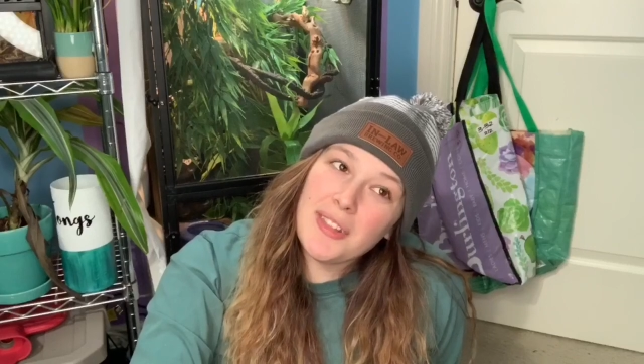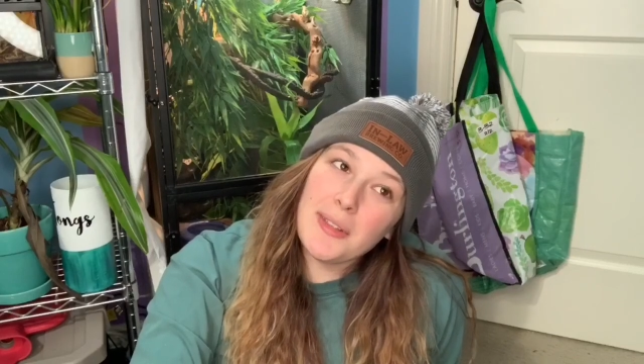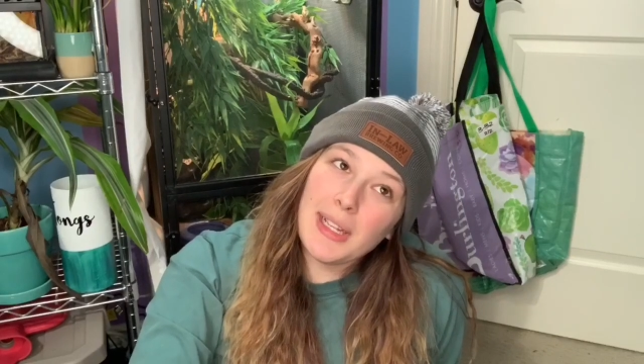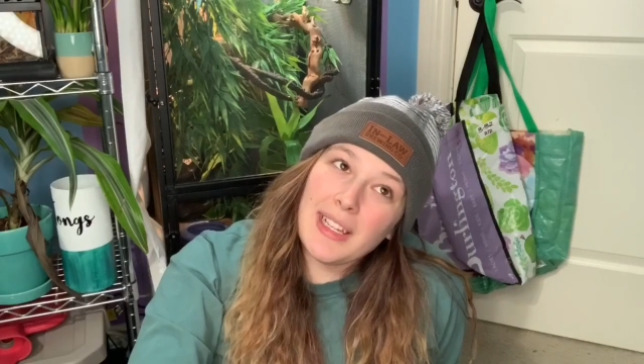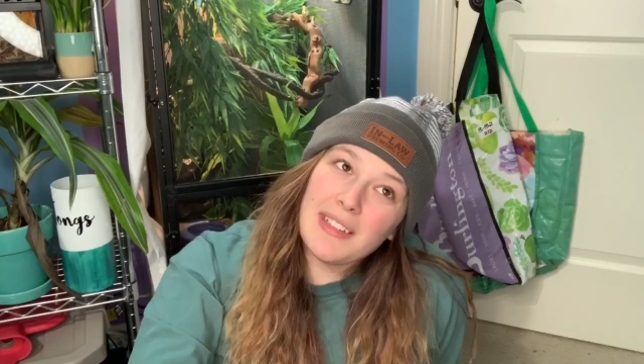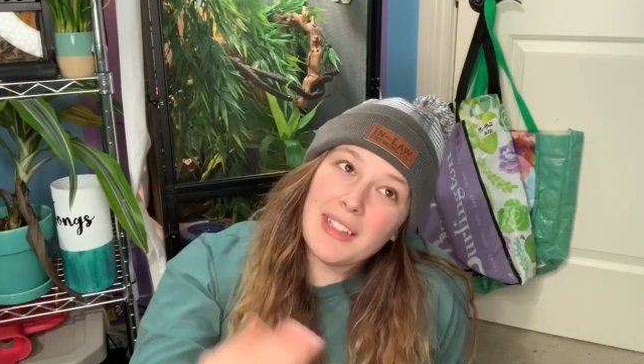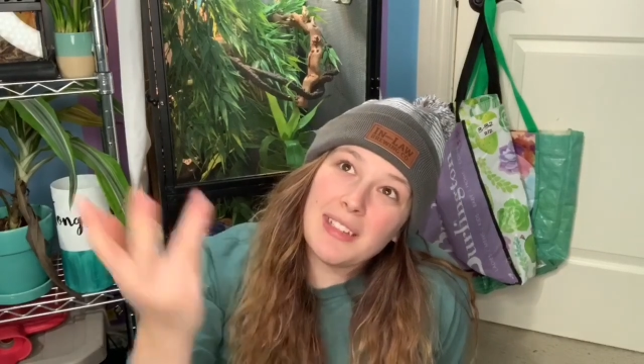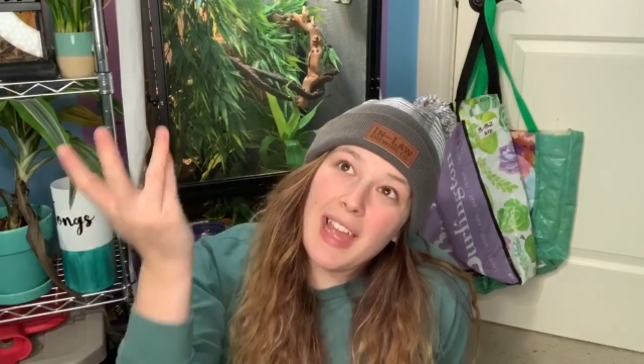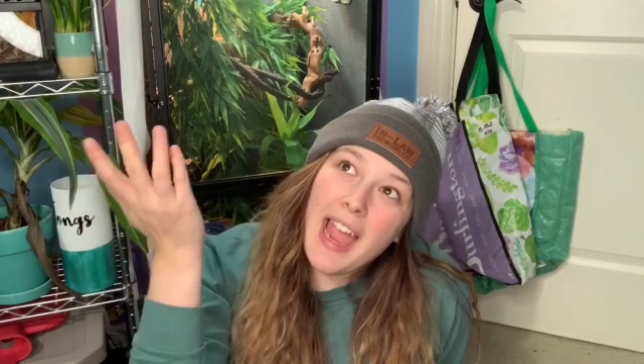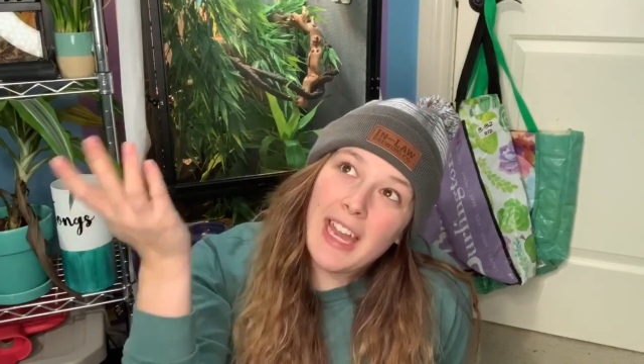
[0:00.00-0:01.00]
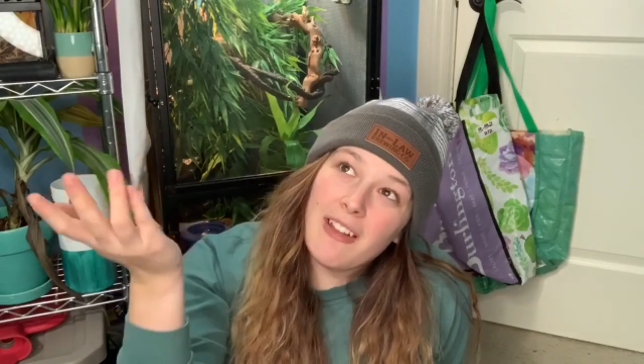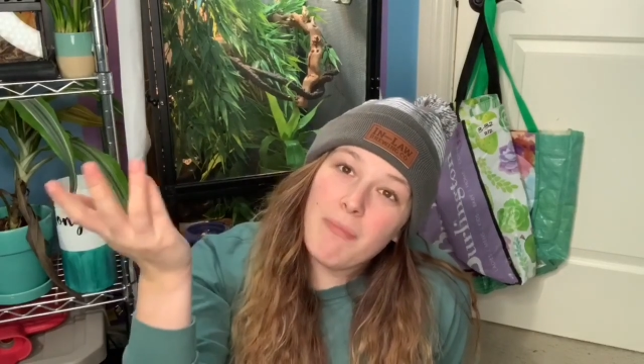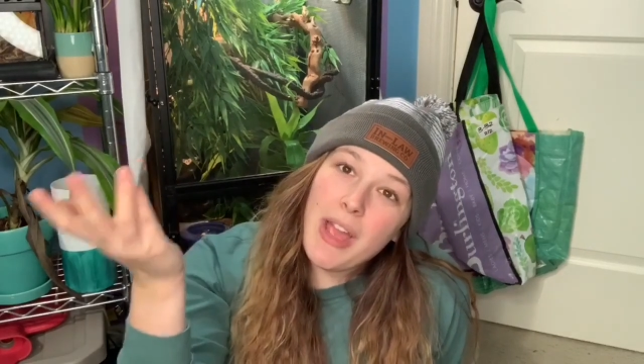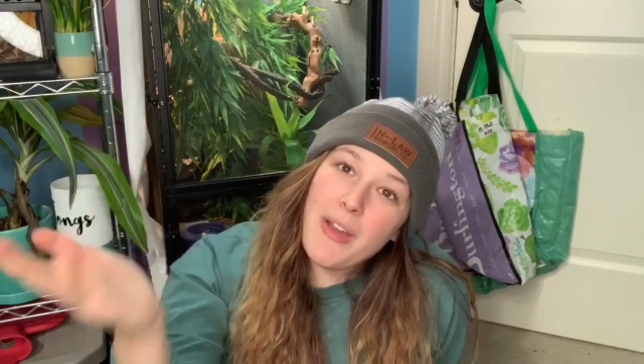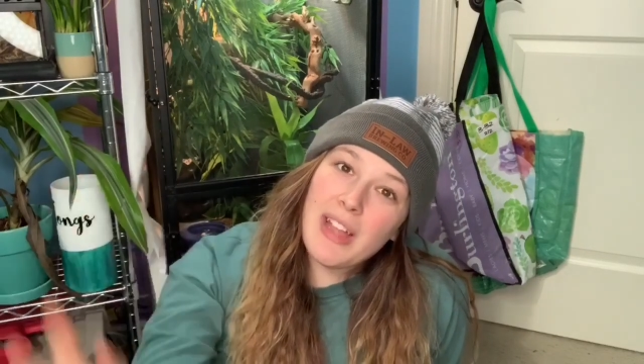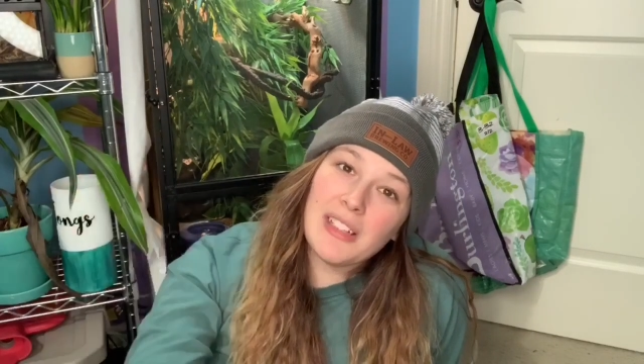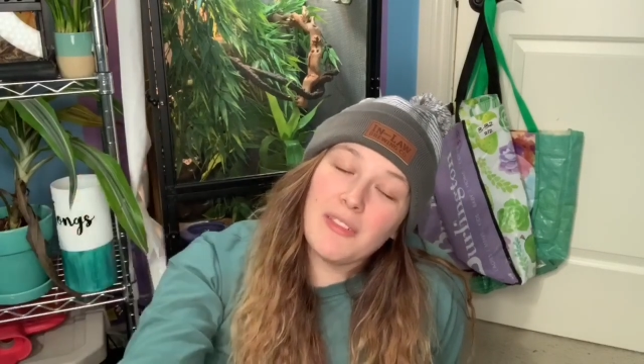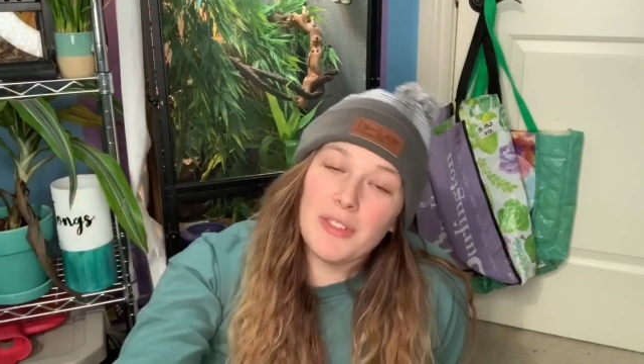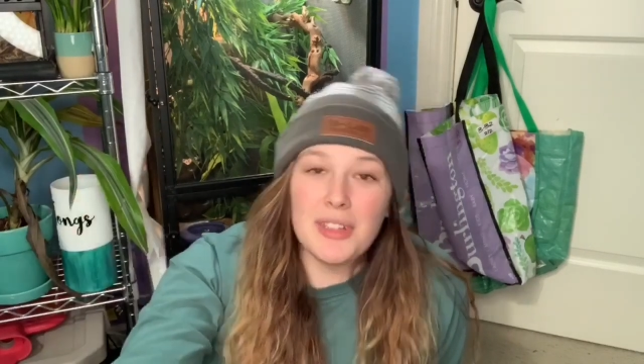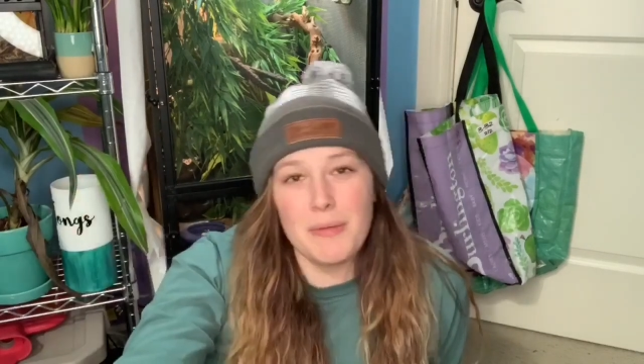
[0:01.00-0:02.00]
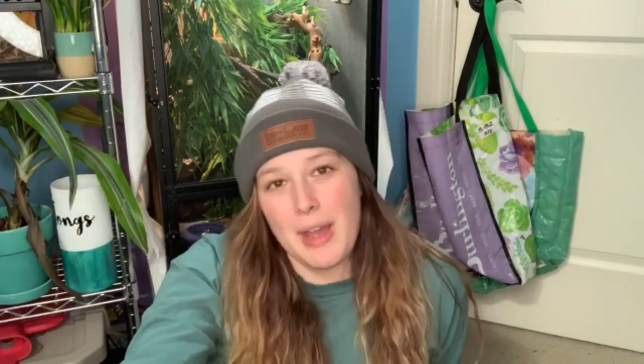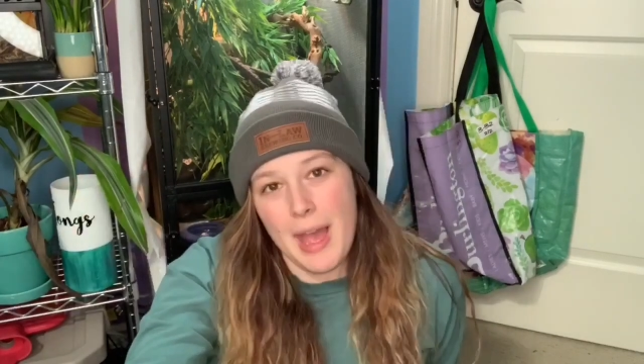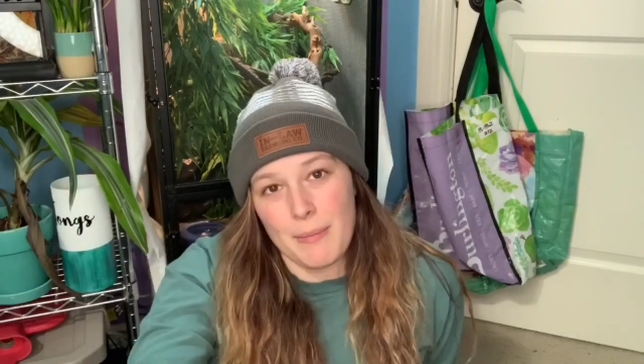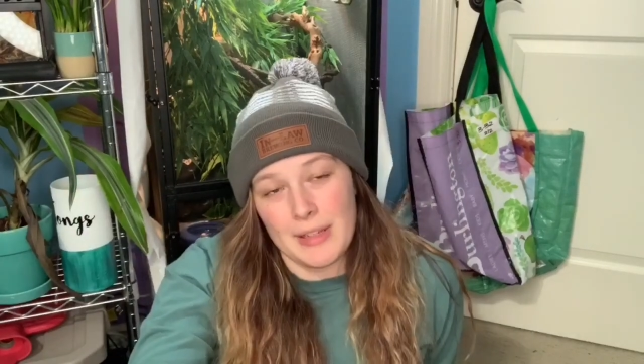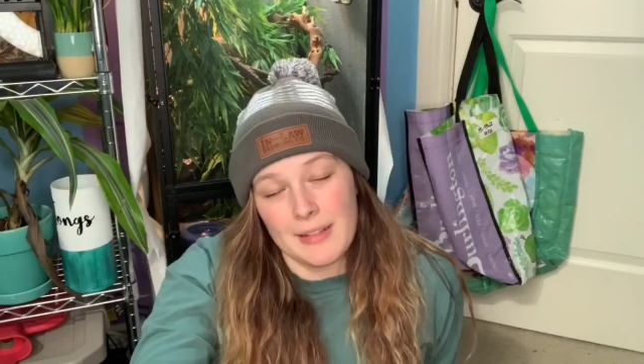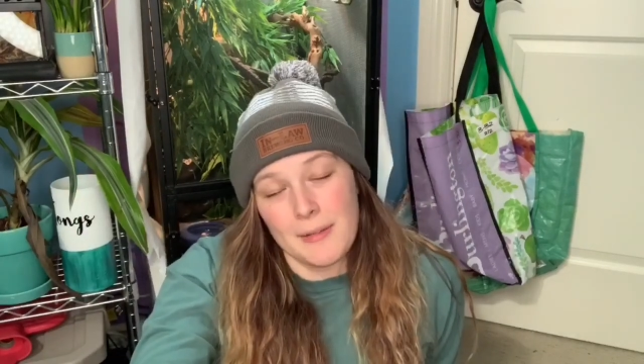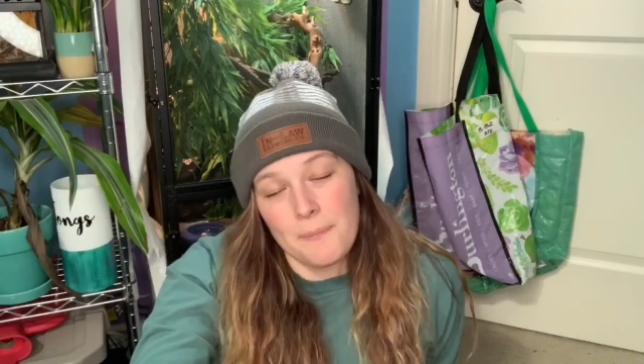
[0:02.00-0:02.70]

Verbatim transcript: so I guess it's kind of bioactive. We'll see what happens.